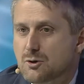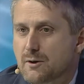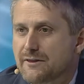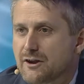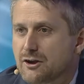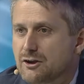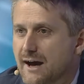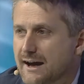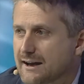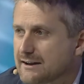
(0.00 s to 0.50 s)
So
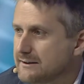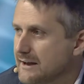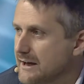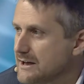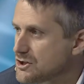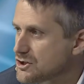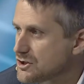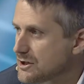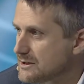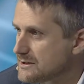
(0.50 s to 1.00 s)
at the United
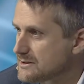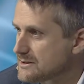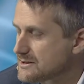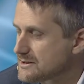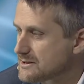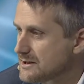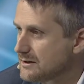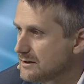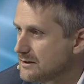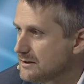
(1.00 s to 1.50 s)

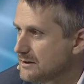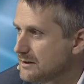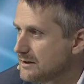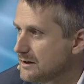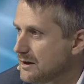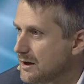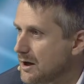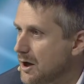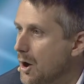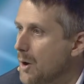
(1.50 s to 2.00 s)
Nations,
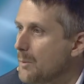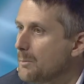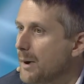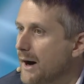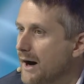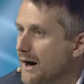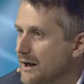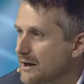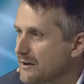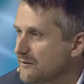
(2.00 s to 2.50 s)

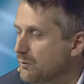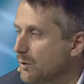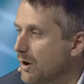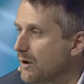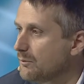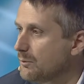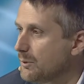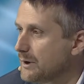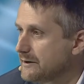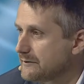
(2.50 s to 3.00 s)
part of
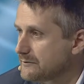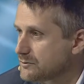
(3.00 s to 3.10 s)
what